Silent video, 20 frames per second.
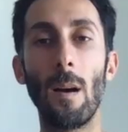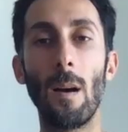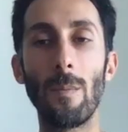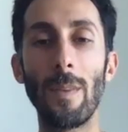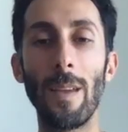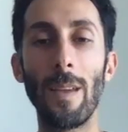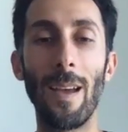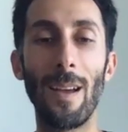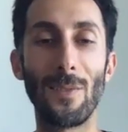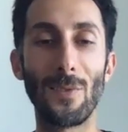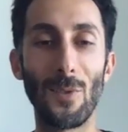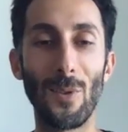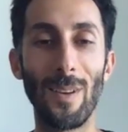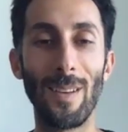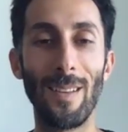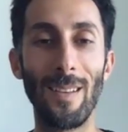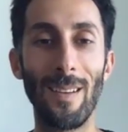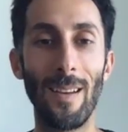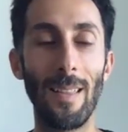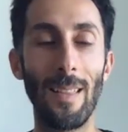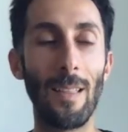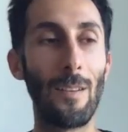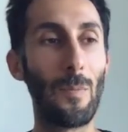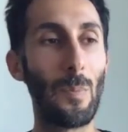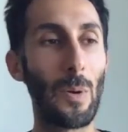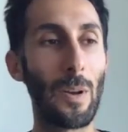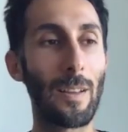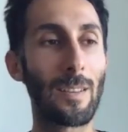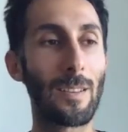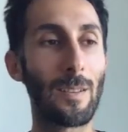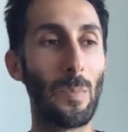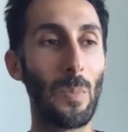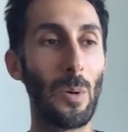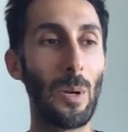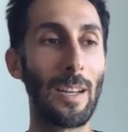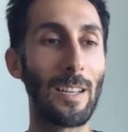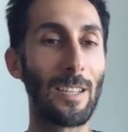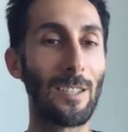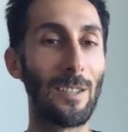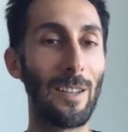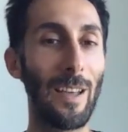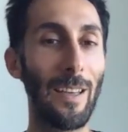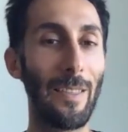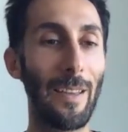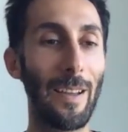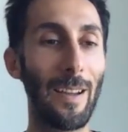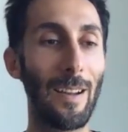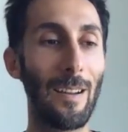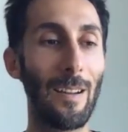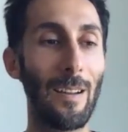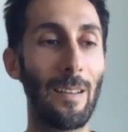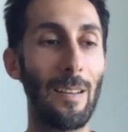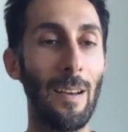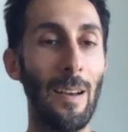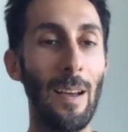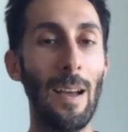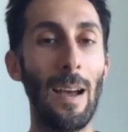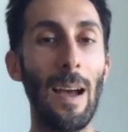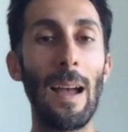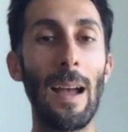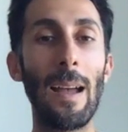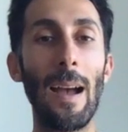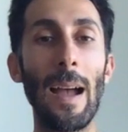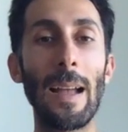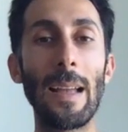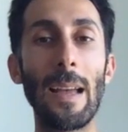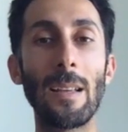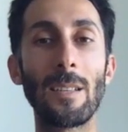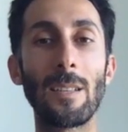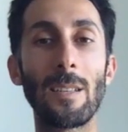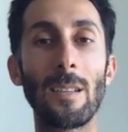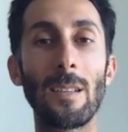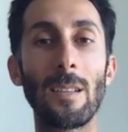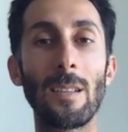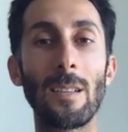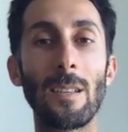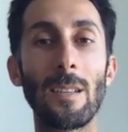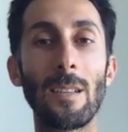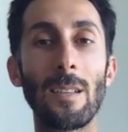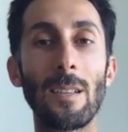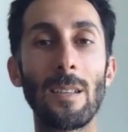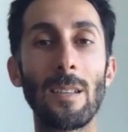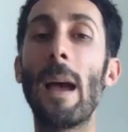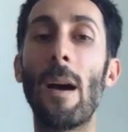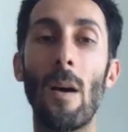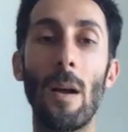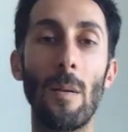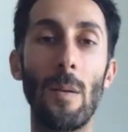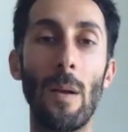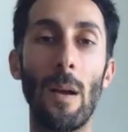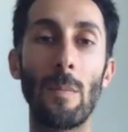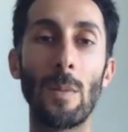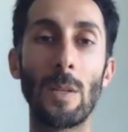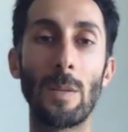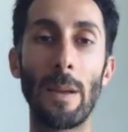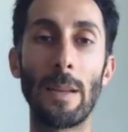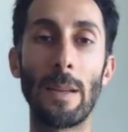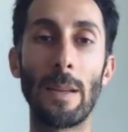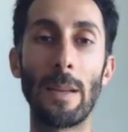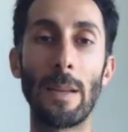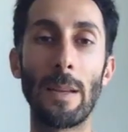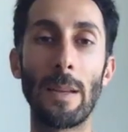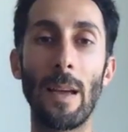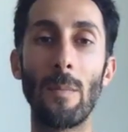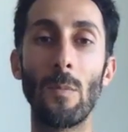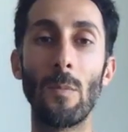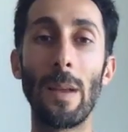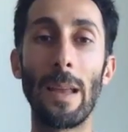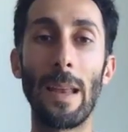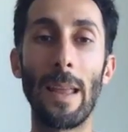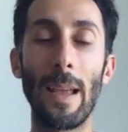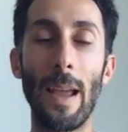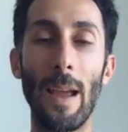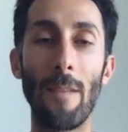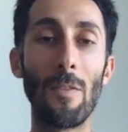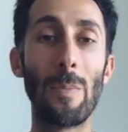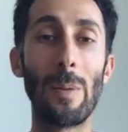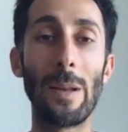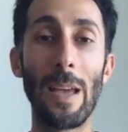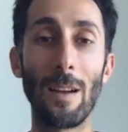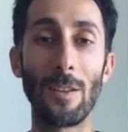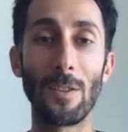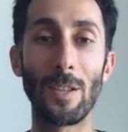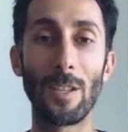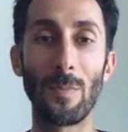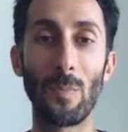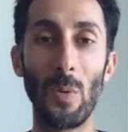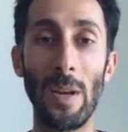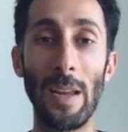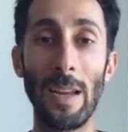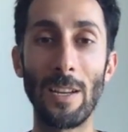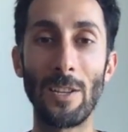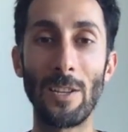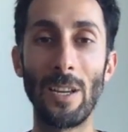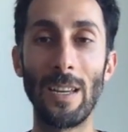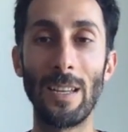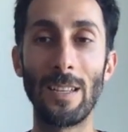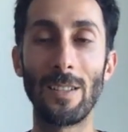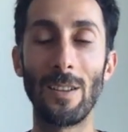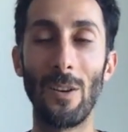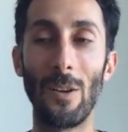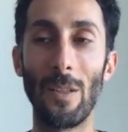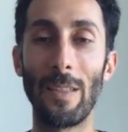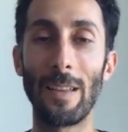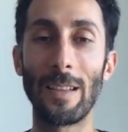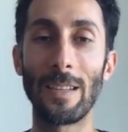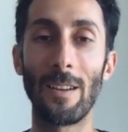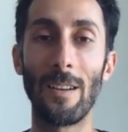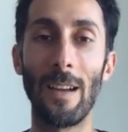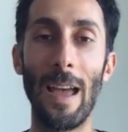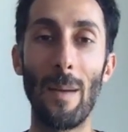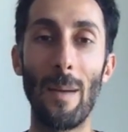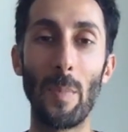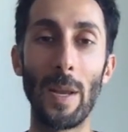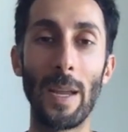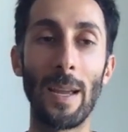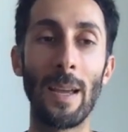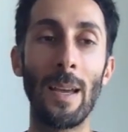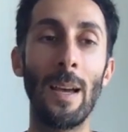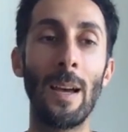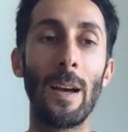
Yeah, so I love putting some predictions out there. And I guess, even now I'm spending time reading everybody else's predictions and all the things that are happening.